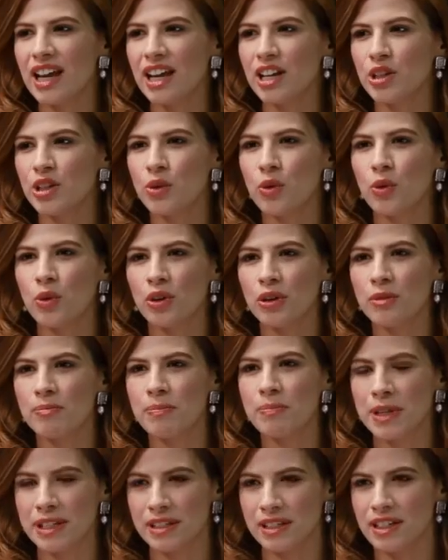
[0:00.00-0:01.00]
that your
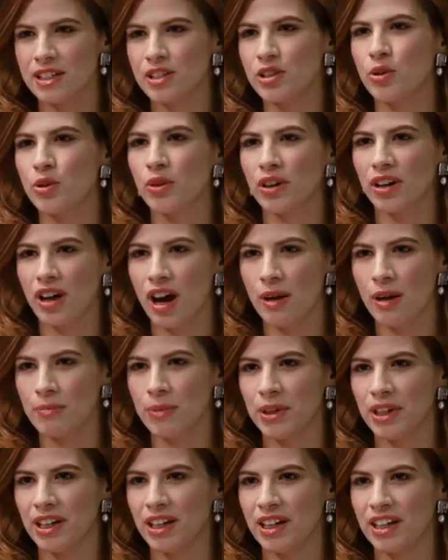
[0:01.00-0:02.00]
business, your
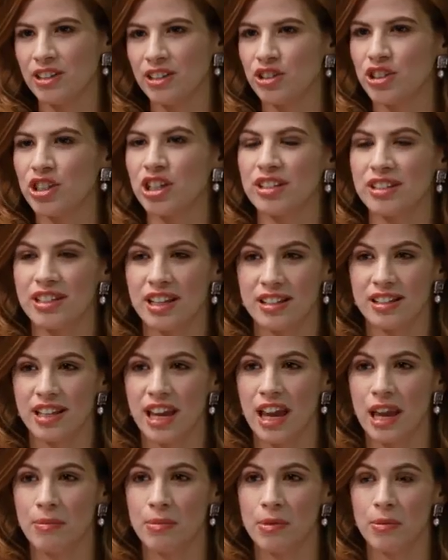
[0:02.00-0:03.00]
company, is just as
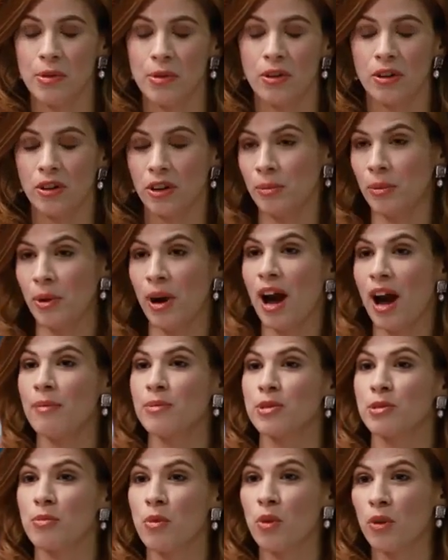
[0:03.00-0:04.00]
capable or
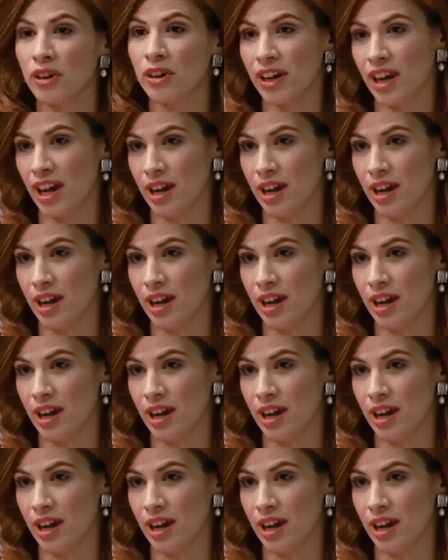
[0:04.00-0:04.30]
perhaps more